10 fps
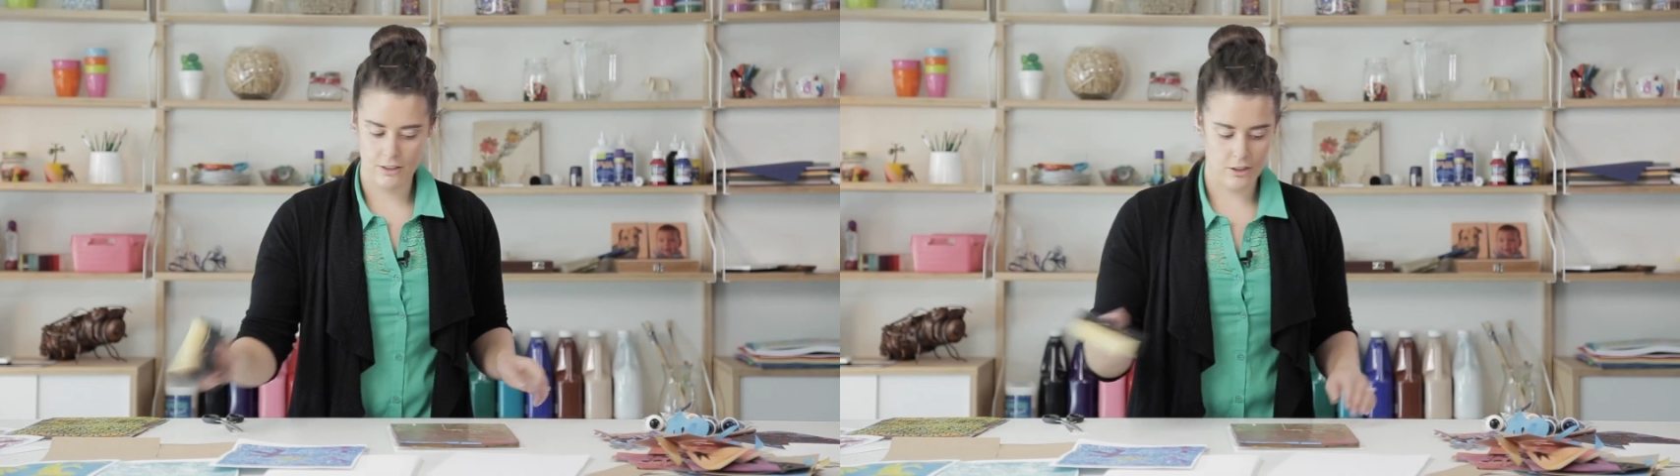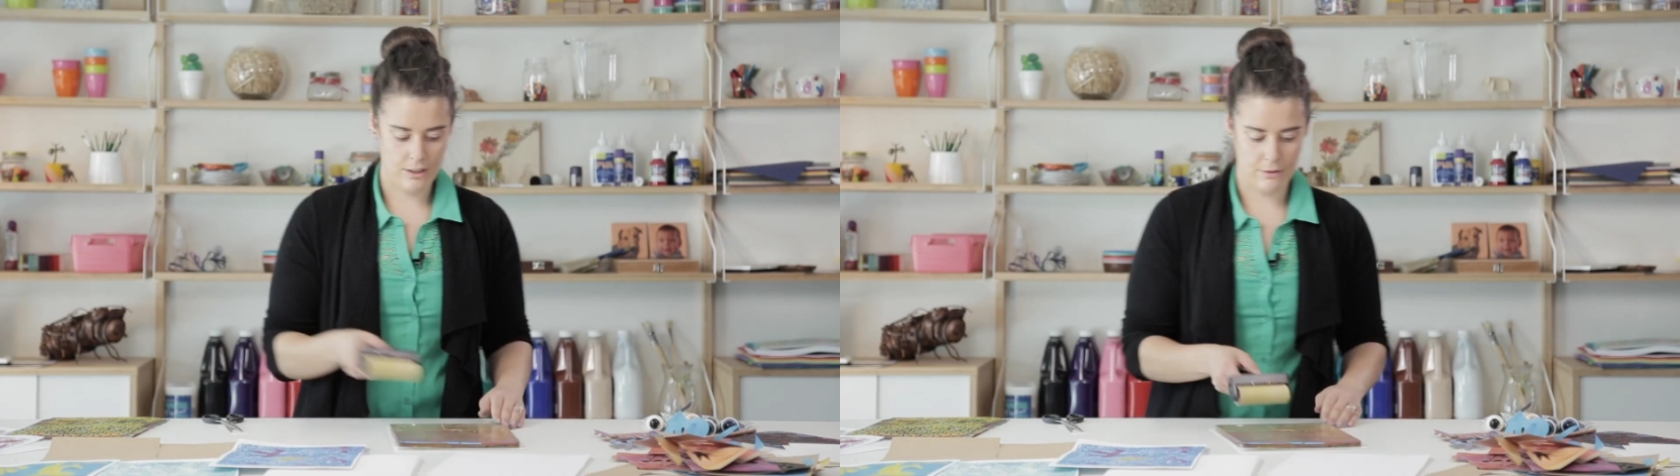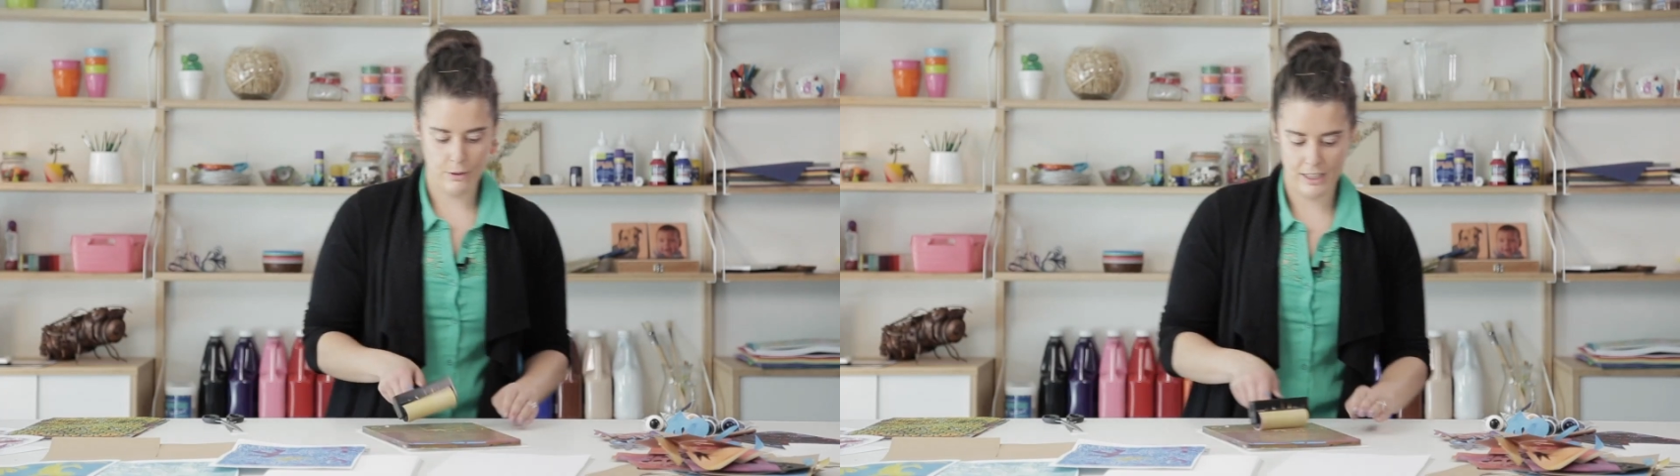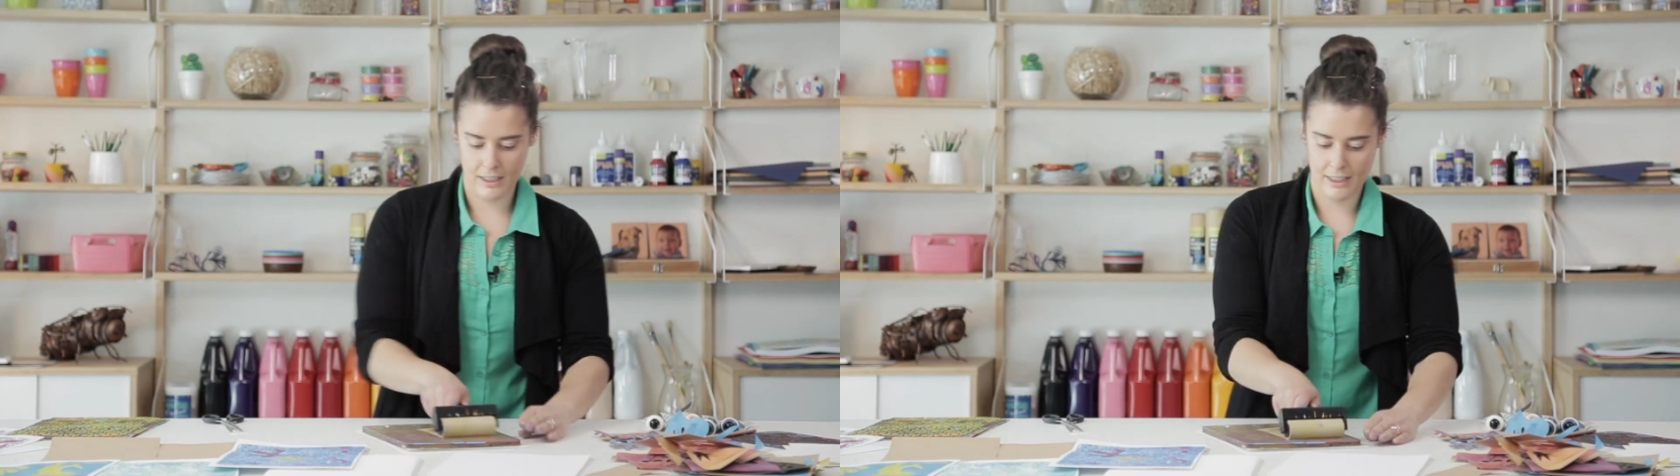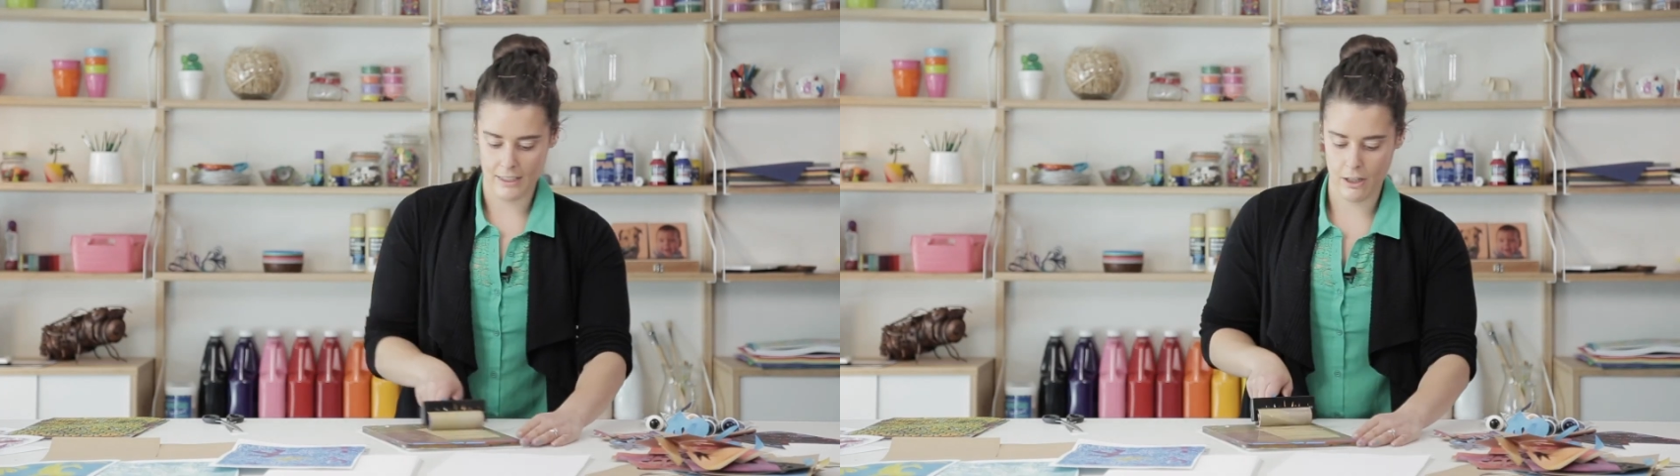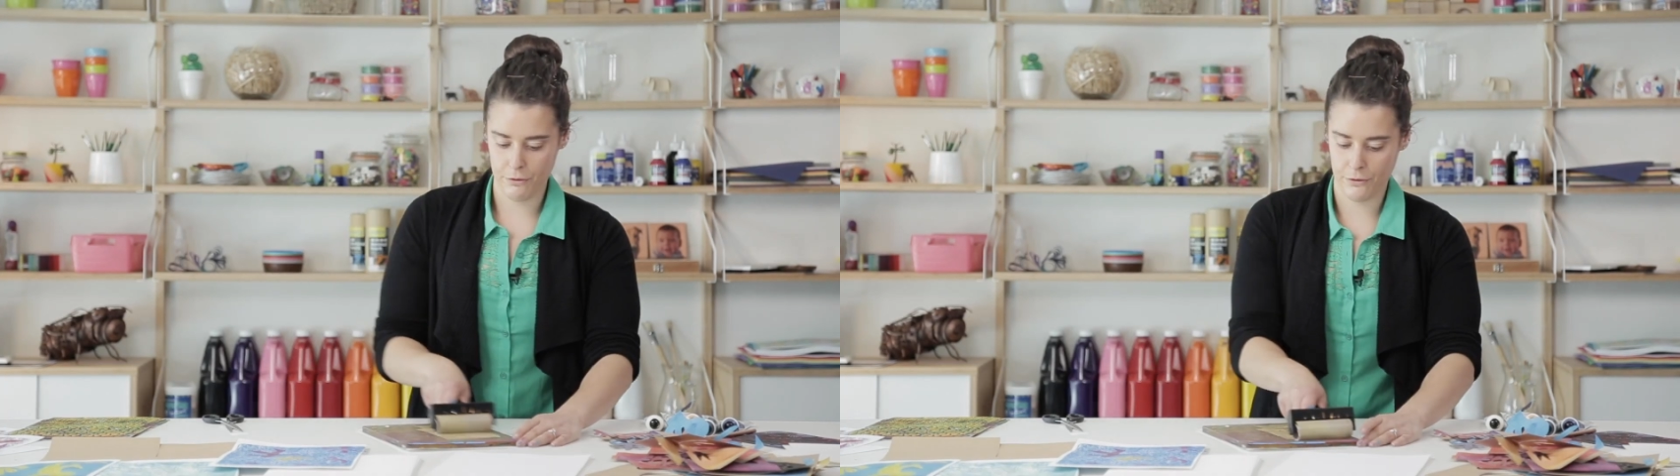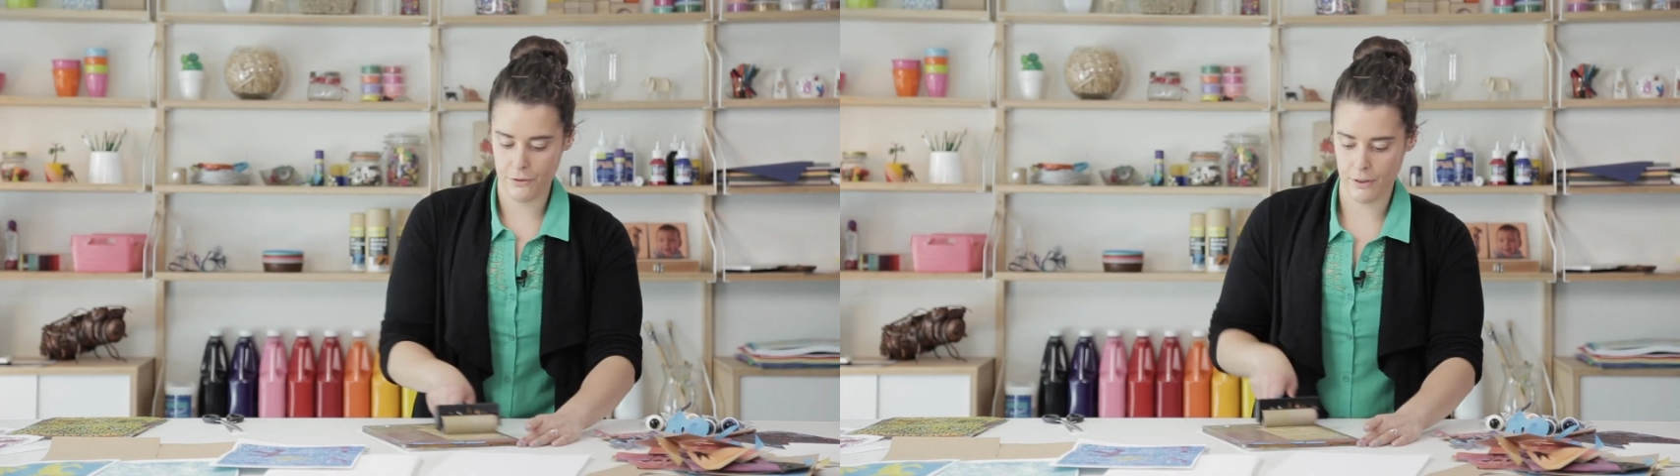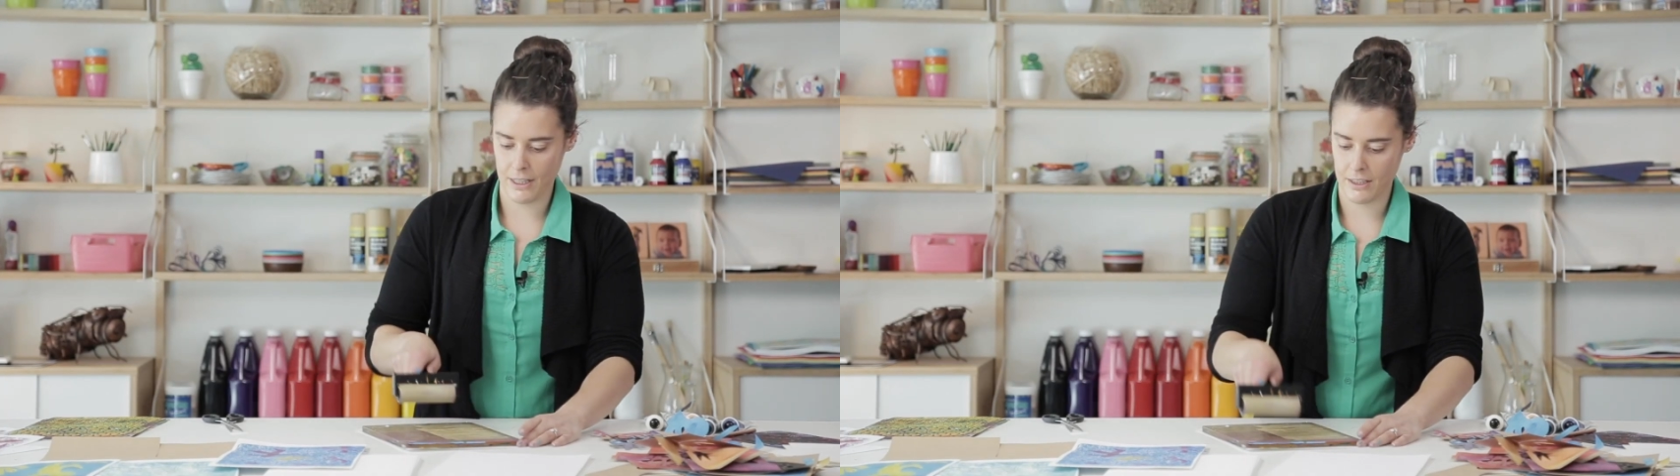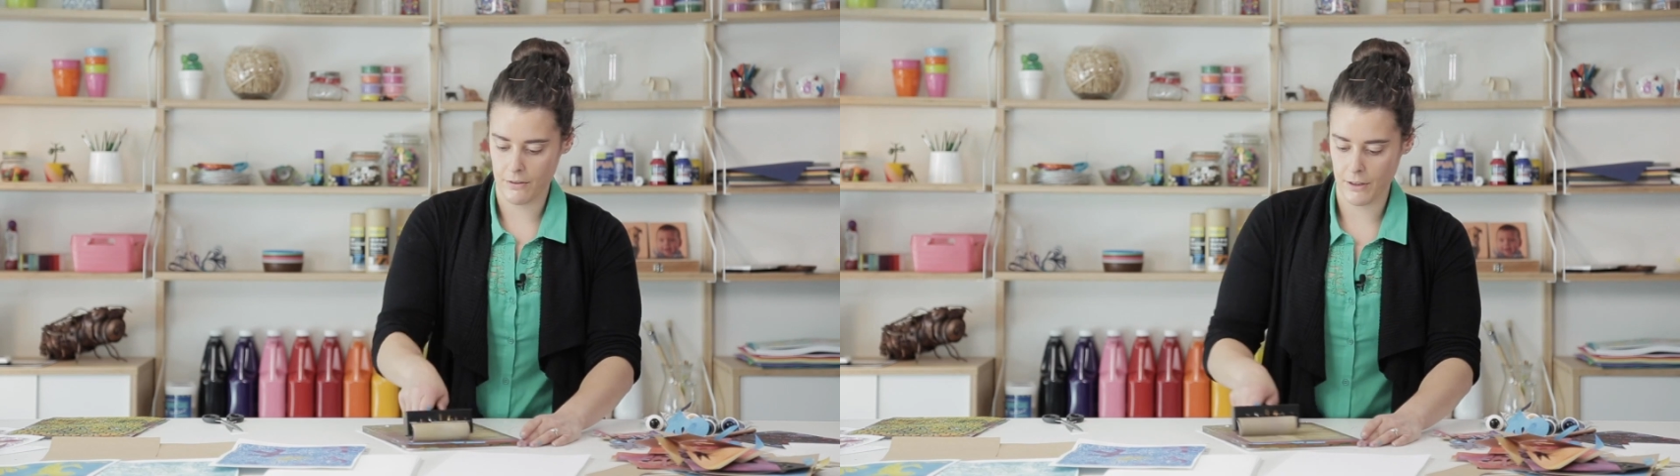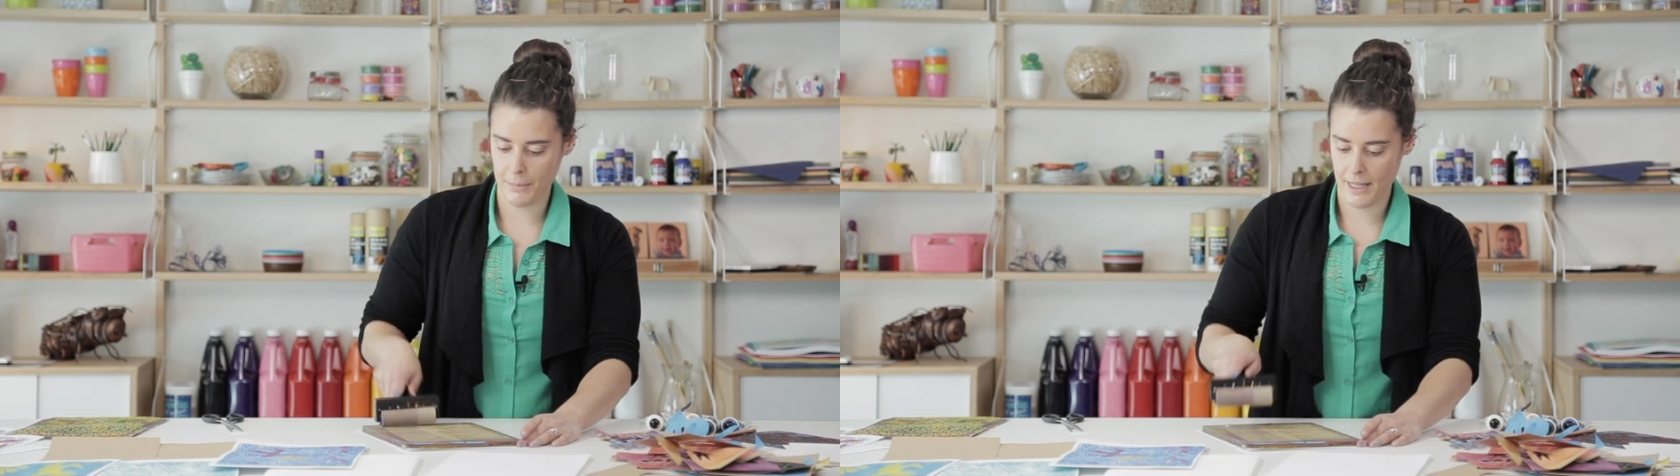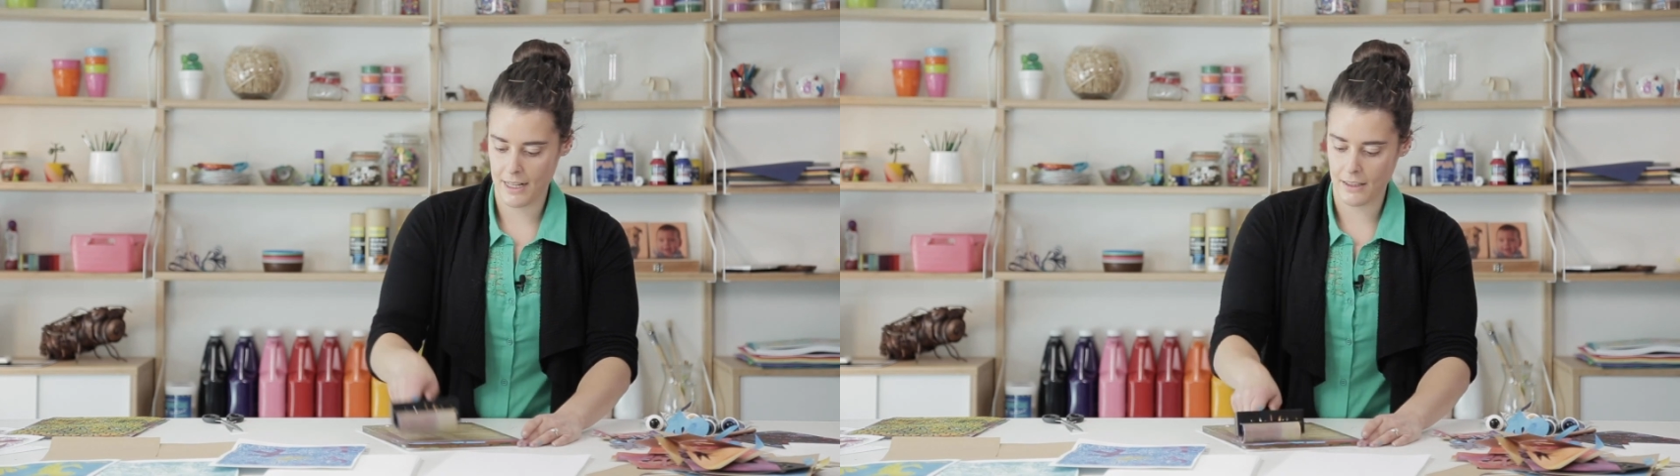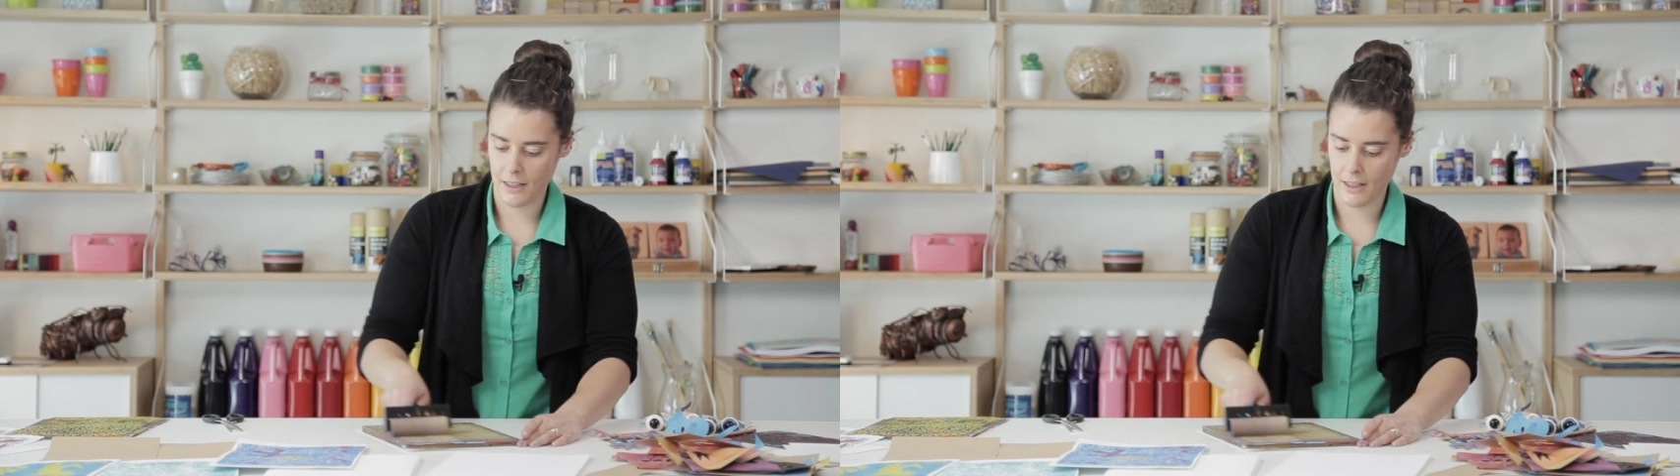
so if you want to clean off the rest of your plate,